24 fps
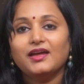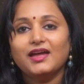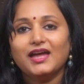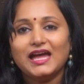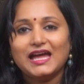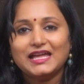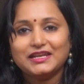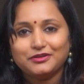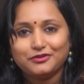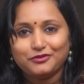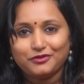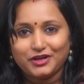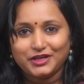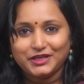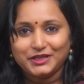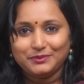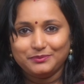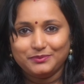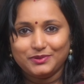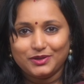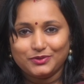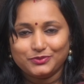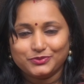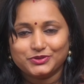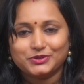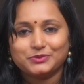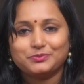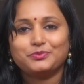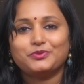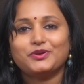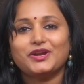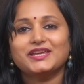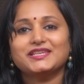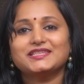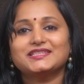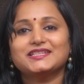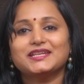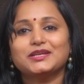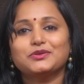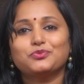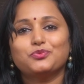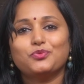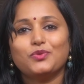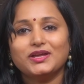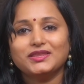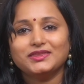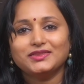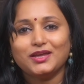and a running blouse priced at
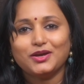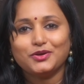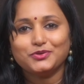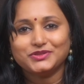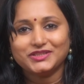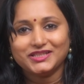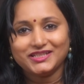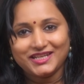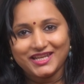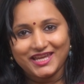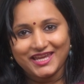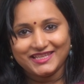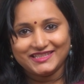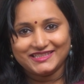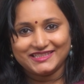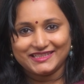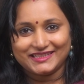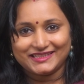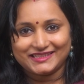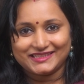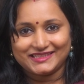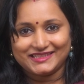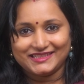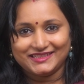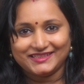1860.